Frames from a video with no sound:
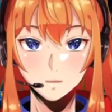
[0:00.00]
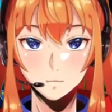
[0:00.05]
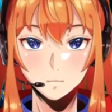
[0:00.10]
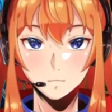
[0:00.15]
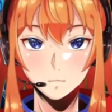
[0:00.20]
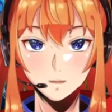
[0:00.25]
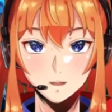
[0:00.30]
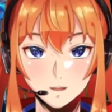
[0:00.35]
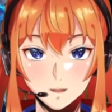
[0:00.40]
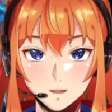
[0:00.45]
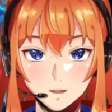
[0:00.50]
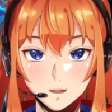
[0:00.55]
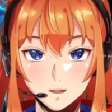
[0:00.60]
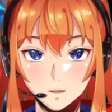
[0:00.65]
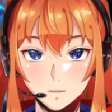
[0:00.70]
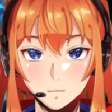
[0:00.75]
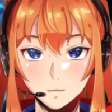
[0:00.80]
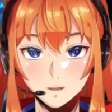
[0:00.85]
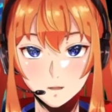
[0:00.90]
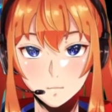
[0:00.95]
that
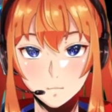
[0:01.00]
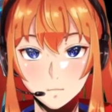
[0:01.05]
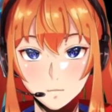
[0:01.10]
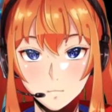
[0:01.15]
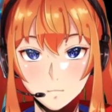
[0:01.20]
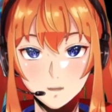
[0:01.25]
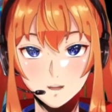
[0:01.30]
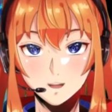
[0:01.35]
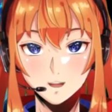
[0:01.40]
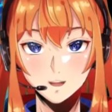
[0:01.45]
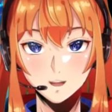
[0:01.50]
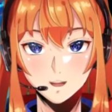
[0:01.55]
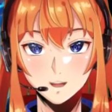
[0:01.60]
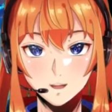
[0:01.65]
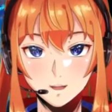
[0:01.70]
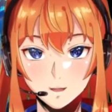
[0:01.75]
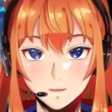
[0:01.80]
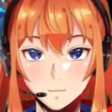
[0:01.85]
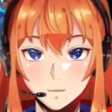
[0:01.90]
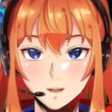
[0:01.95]
straight up commits acts
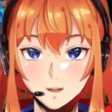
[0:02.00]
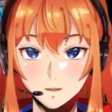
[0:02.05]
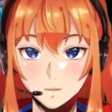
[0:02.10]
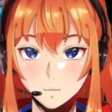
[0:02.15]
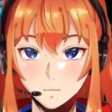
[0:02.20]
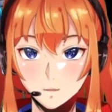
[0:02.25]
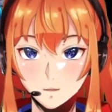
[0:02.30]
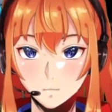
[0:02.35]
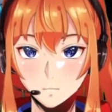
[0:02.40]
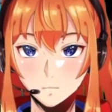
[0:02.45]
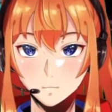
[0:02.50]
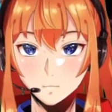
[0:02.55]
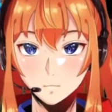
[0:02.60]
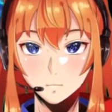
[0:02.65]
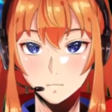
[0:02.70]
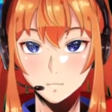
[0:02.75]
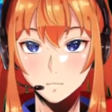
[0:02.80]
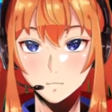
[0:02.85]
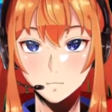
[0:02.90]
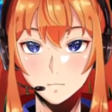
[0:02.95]
of terrorism
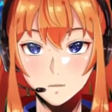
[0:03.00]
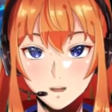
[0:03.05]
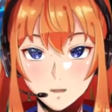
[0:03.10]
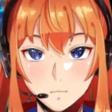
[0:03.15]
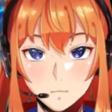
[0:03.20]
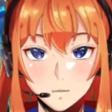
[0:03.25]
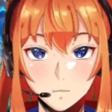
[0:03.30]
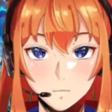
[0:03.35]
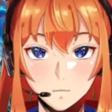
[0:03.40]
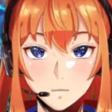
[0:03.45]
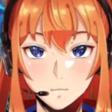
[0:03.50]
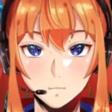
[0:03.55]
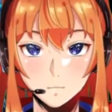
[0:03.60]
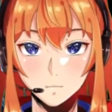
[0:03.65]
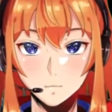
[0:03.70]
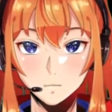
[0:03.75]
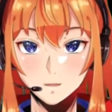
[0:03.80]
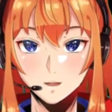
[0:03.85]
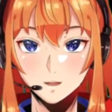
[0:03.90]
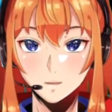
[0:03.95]
through bombing multiple
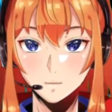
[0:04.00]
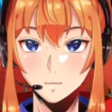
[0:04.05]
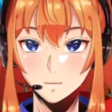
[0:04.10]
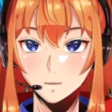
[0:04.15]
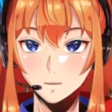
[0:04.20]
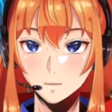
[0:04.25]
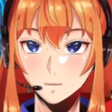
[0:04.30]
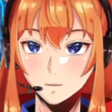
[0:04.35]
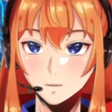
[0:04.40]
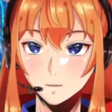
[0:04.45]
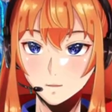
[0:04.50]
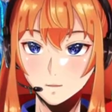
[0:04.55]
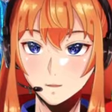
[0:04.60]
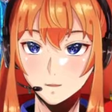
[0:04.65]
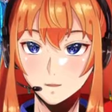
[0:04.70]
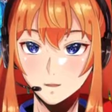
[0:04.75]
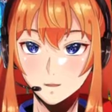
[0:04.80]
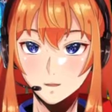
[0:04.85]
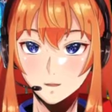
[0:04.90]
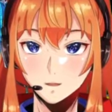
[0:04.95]
lakes.
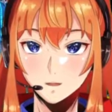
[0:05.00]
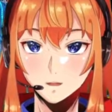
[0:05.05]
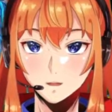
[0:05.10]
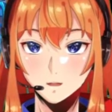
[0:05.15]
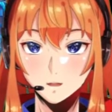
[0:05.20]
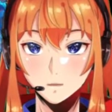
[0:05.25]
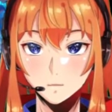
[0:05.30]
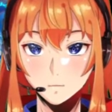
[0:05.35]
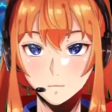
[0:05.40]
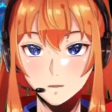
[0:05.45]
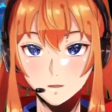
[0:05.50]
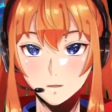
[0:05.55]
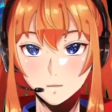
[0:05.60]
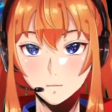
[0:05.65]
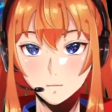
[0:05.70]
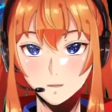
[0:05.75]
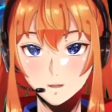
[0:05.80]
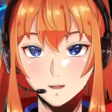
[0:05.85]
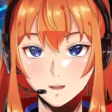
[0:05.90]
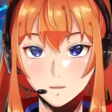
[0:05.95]
Overall, the
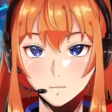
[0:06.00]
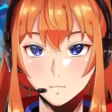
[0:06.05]
story